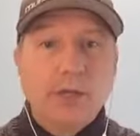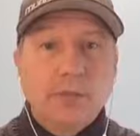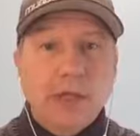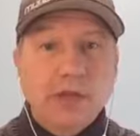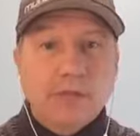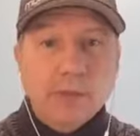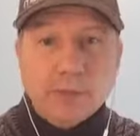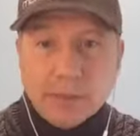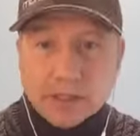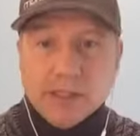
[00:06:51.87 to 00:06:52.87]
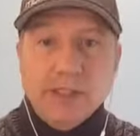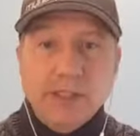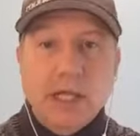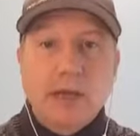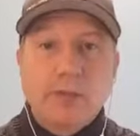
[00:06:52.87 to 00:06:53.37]
is from a business
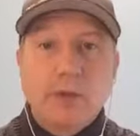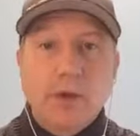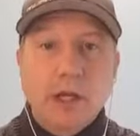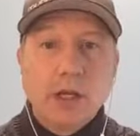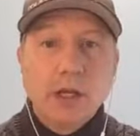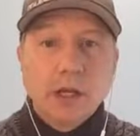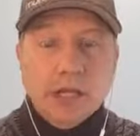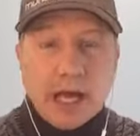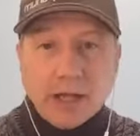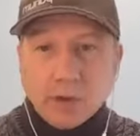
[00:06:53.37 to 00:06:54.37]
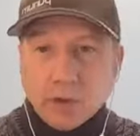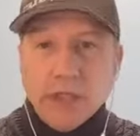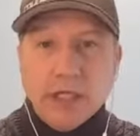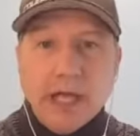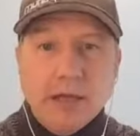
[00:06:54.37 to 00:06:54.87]
standpoint, not
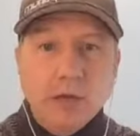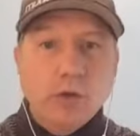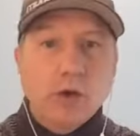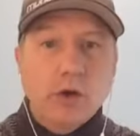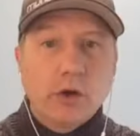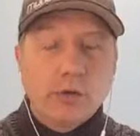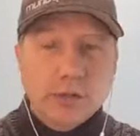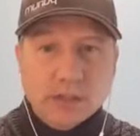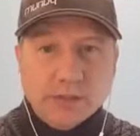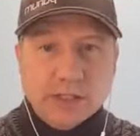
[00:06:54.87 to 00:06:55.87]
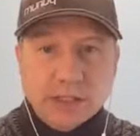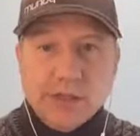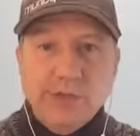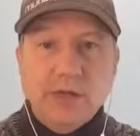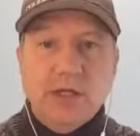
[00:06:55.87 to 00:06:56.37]
only can you learn the
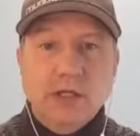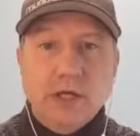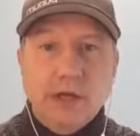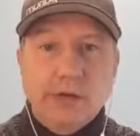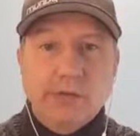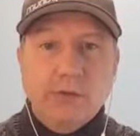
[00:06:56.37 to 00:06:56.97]
specifics of,